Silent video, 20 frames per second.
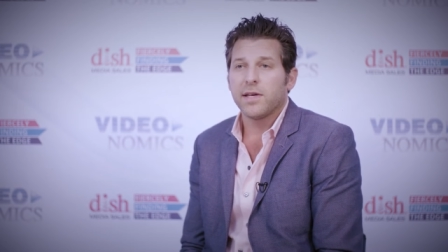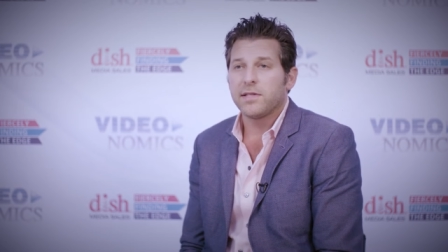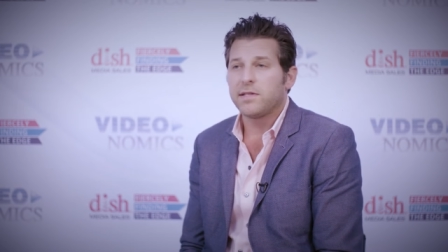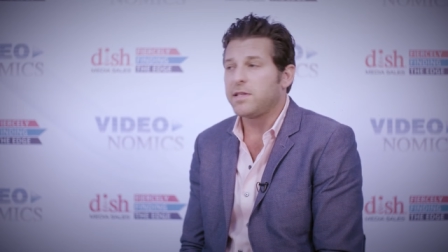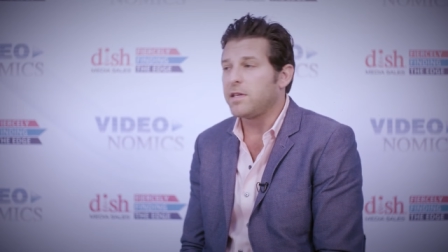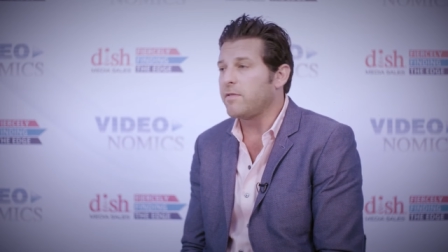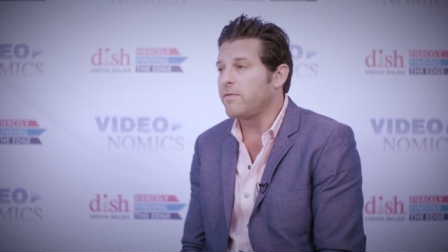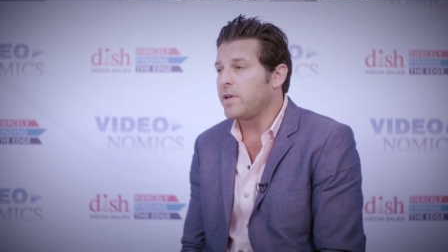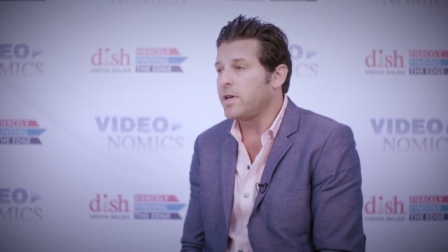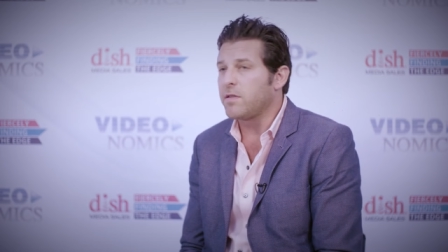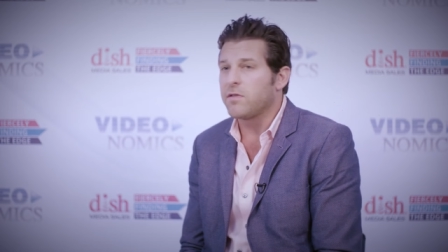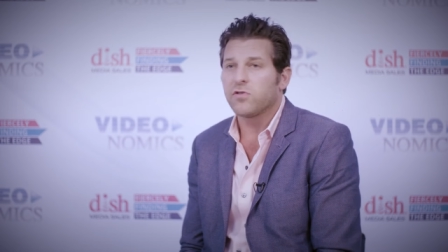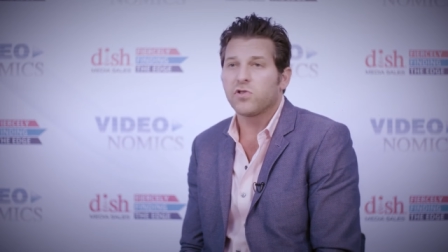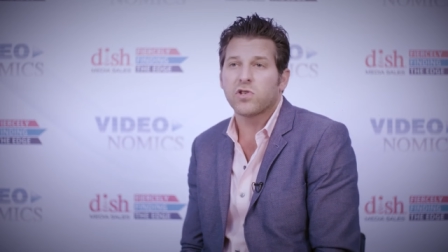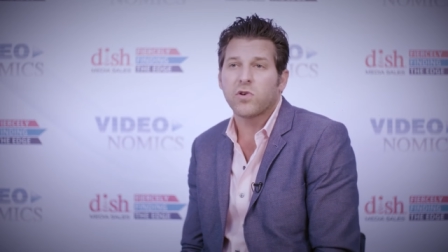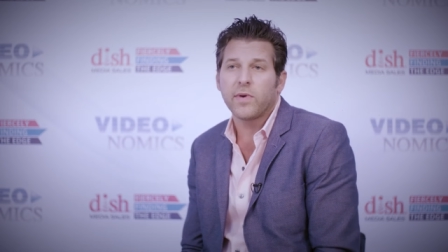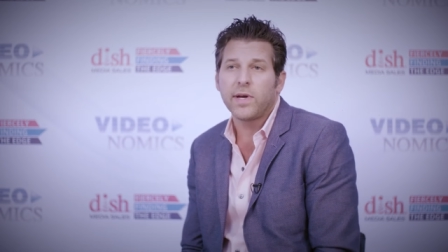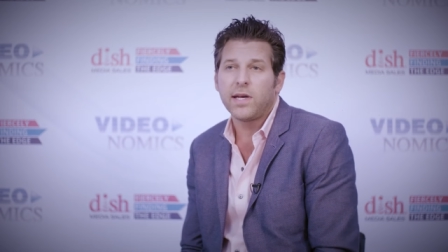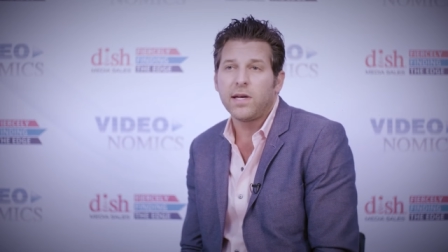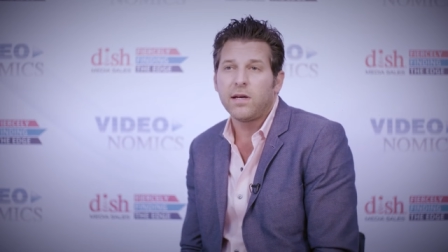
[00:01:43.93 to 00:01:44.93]
Is TV the
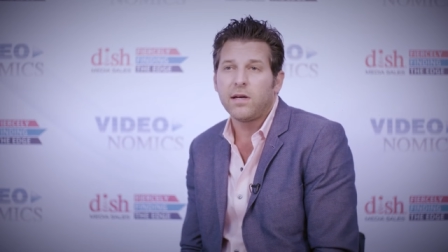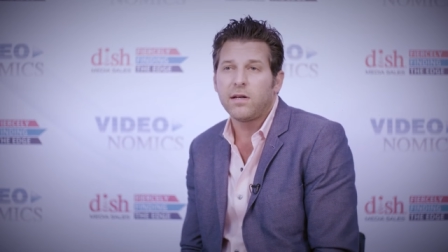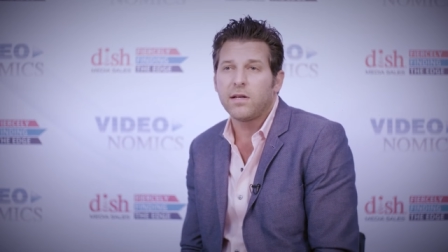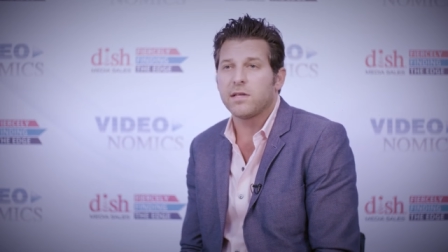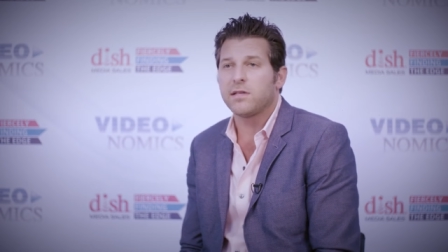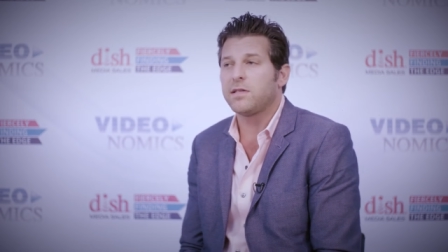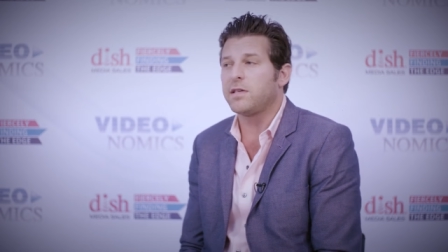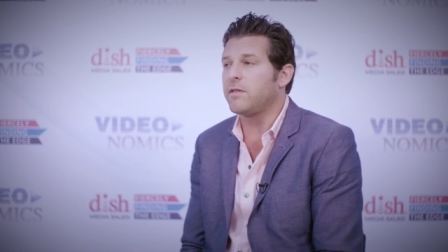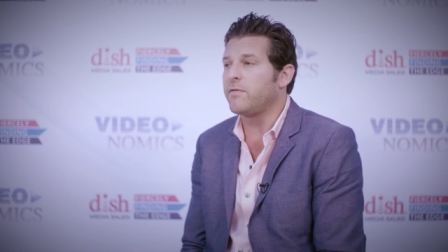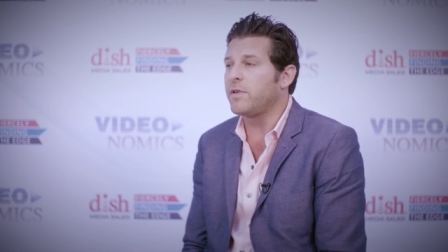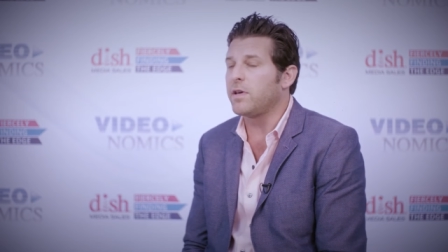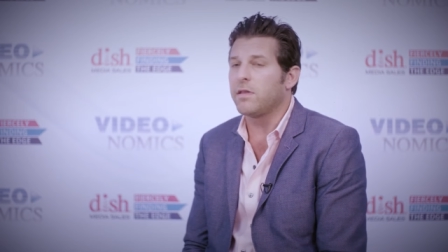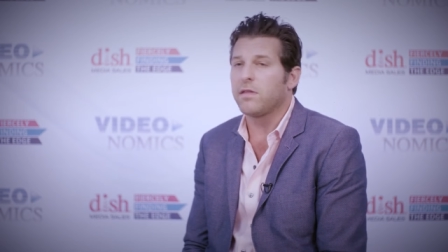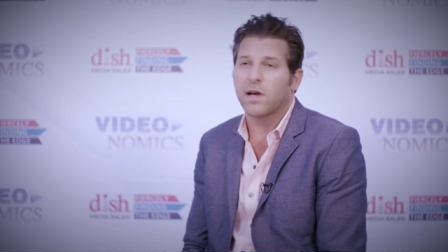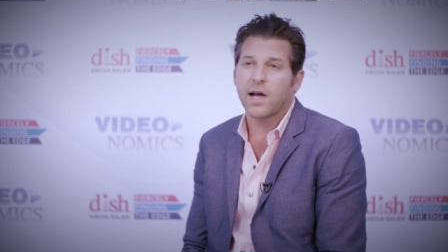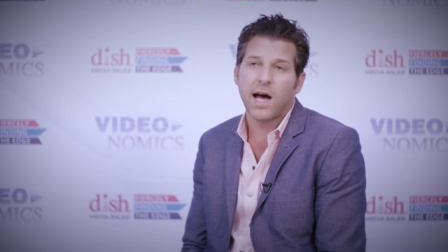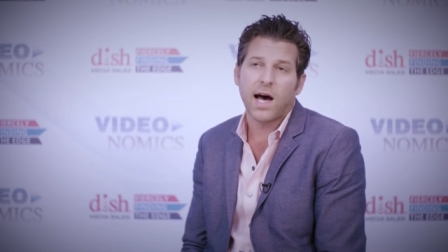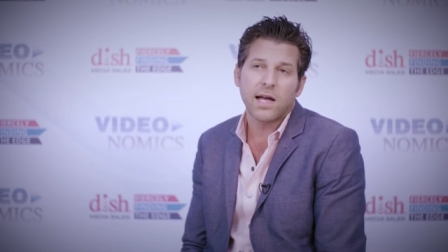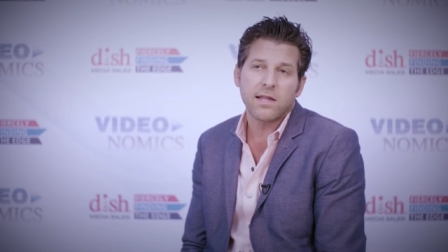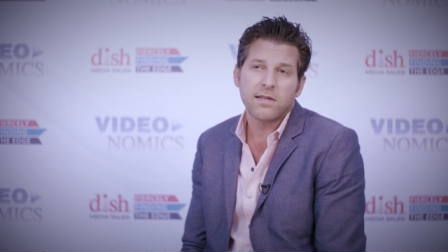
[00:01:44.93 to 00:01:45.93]
screen? Is TV
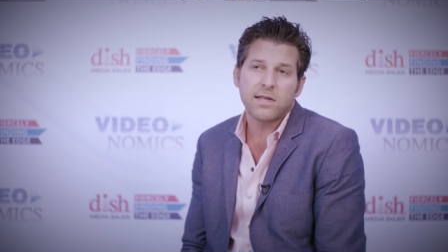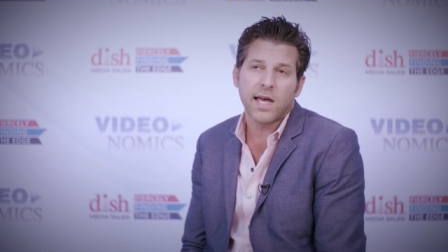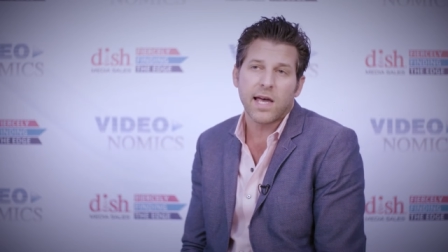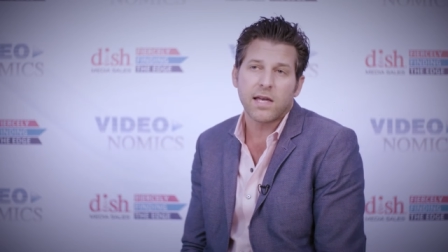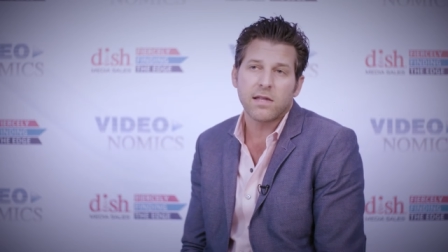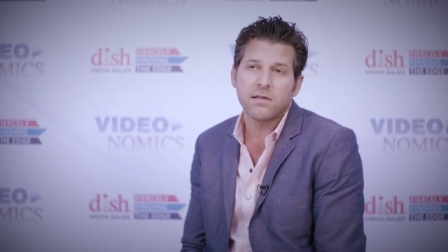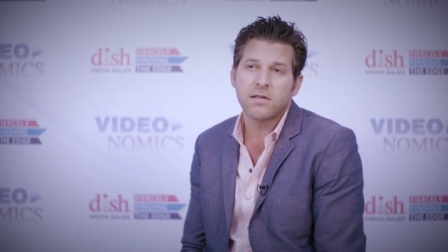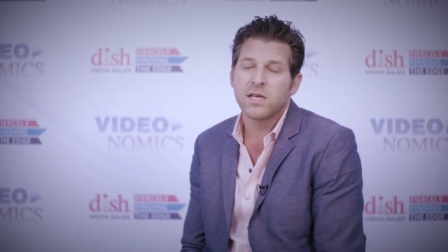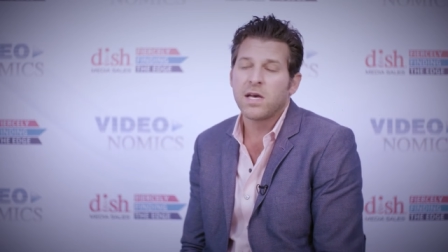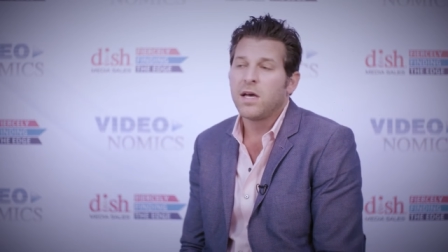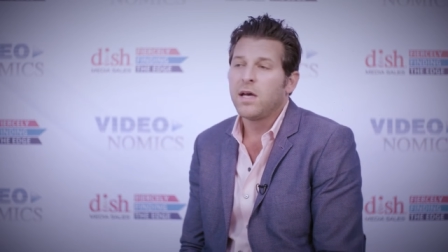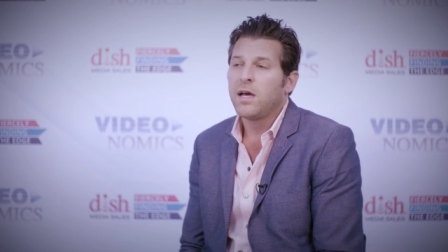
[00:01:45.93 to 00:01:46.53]
the content?